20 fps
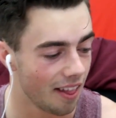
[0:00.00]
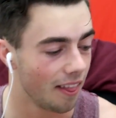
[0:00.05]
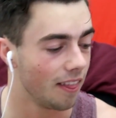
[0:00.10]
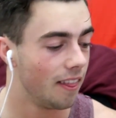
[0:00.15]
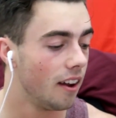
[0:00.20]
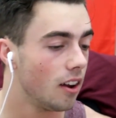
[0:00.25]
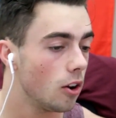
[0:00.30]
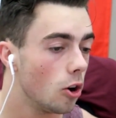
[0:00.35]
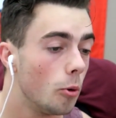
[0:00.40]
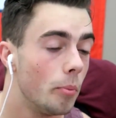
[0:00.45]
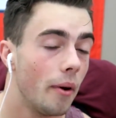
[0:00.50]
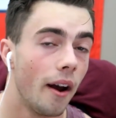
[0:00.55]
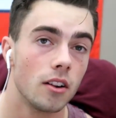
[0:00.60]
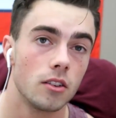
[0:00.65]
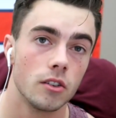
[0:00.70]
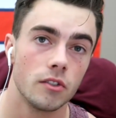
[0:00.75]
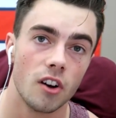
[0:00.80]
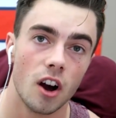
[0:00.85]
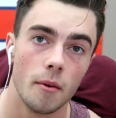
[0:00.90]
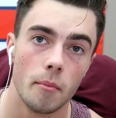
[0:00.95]
then go back
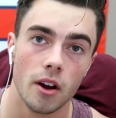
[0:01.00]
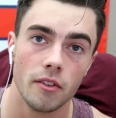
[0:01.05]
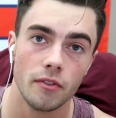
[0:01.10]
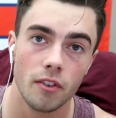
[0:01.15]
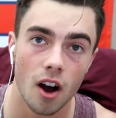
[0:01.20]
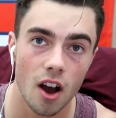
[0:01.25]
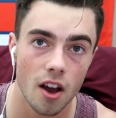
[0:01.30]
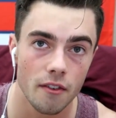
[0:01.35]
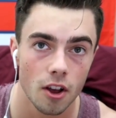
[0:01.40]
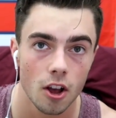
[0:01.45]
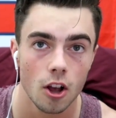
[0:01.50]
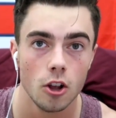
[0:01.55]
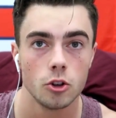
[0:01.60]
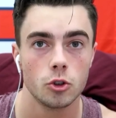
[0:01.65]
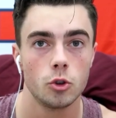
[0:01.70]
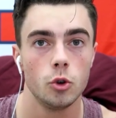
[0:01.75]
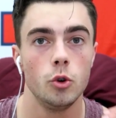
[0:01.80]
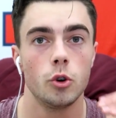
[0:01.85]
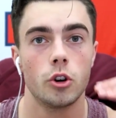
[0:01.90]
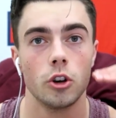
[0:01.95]
to 5 by 5
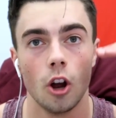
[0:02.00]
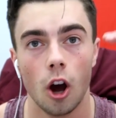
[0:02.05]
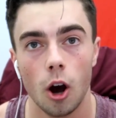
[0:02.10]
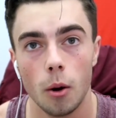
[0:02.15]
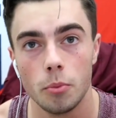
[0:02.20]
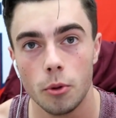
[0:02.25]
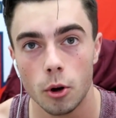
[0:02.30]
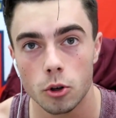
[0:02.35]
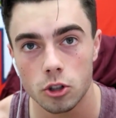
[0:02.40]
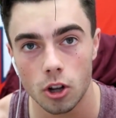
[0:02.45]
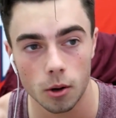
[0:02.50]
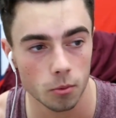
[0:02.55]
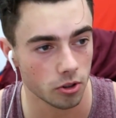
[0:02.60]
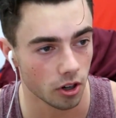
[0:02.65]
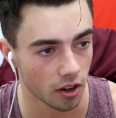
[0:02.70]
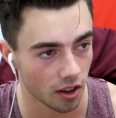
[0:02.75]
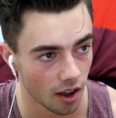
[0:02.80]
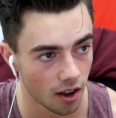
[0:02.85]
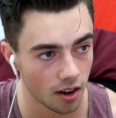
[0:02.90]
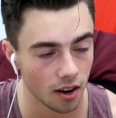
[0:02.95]
so you can up those numbers
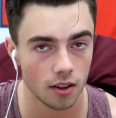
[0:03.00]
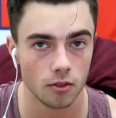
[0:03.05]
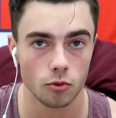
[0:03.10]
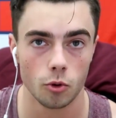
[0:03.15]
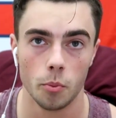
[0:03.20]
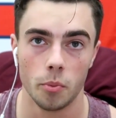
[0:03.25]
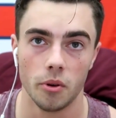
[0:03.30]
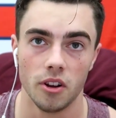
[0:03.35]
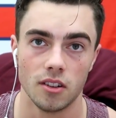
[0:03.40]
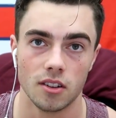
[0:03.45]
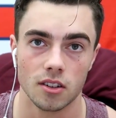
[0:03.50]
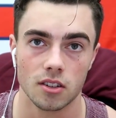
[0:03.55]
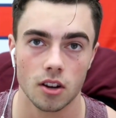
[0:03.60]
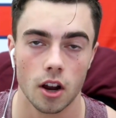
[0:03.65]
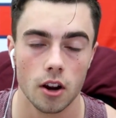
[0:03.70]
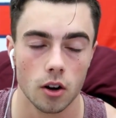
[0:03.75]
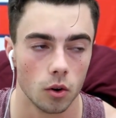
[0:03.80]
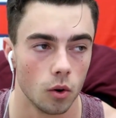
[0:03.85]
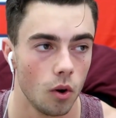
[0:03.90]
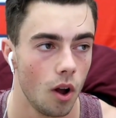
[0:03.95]
again and repeat the
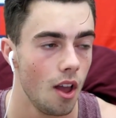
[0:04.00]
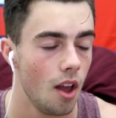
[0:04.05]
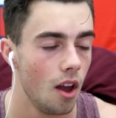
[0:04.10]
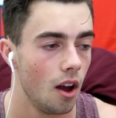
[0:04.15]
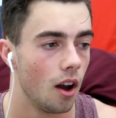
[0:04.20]
cycle.